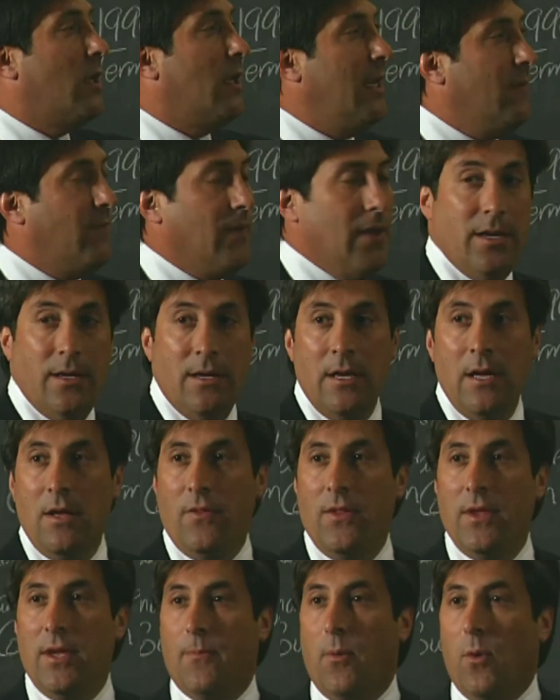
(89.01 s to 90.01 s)
leaving
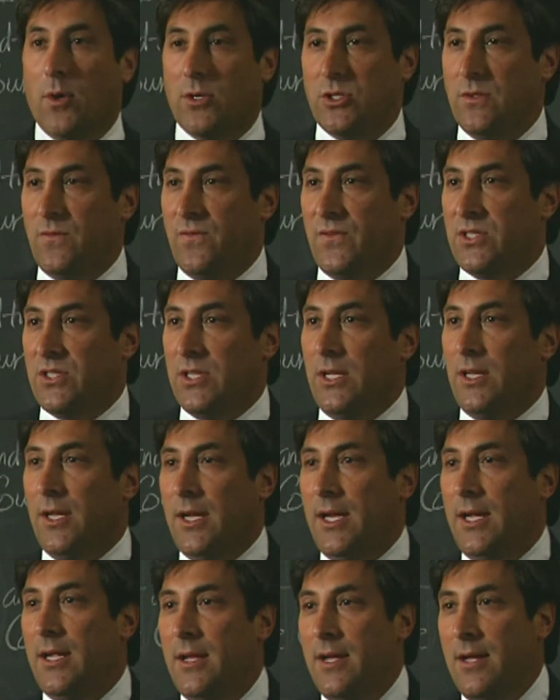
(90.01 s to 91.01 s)
the abortion
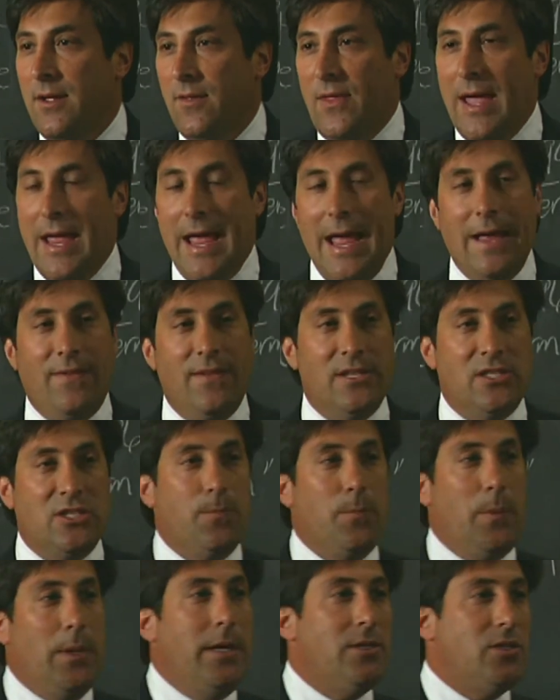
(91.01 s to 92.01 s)
facility, they had this
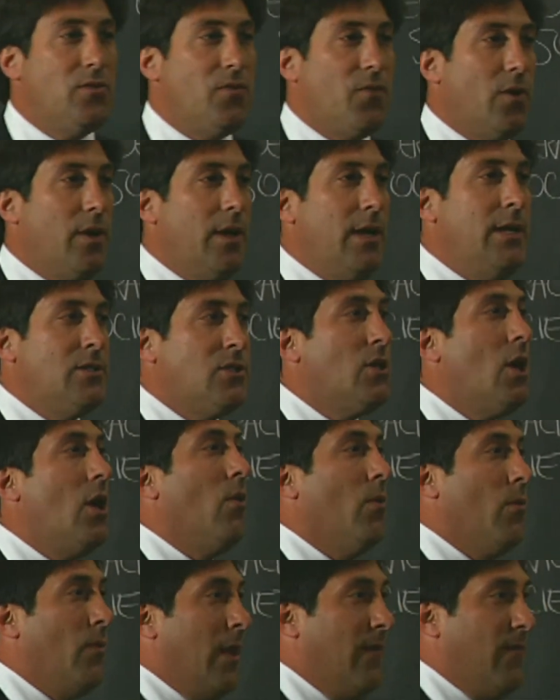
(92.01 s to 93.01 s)
speech-free
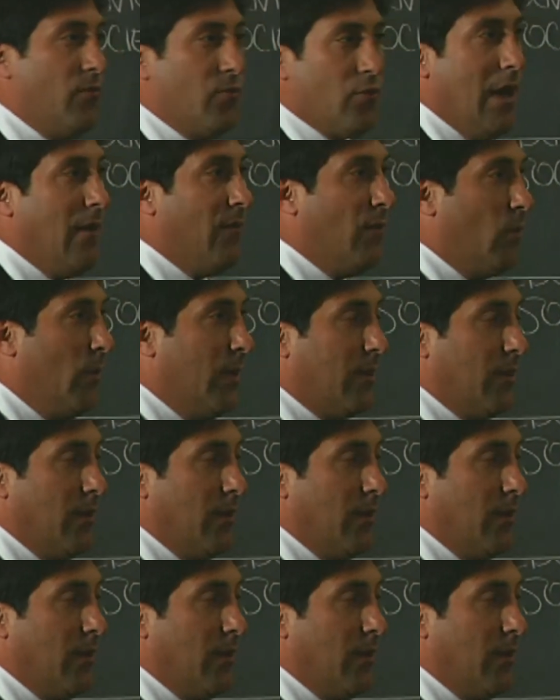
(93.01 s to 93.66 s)
zone that traveled with